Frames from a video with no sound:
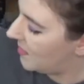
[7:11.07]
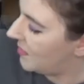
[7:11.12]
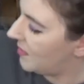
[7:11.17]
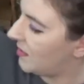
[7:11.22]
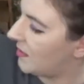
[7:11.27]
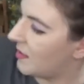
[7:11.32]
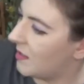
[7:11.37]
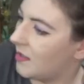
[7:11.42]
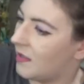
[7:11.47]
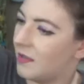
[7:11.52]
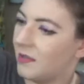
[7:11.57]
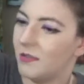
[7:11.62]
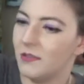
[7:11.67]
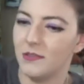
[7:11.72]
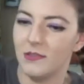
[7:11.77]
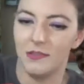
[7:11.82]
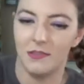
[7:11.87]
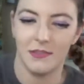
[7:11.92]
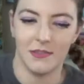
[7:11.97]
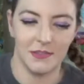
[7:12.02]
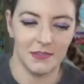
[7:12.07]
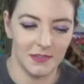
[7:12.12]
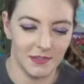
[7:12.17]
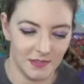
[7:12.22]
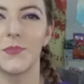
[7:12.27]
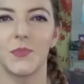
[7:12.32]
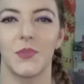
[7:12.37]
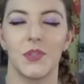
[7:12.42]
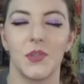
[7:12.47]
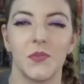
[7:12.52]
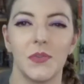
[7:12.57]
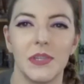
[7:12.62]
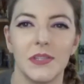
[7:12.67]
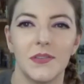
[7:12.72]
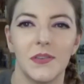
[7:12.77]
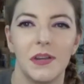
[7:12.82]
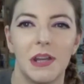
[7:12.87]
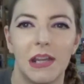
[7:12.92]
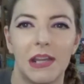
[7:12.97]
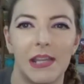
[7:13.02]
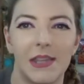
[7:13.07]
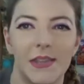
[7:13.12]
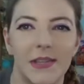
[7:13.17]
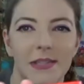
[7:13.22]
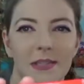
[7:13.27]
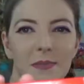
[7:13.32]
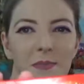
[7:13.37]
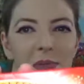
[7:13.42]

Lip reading: this. So these aren't anything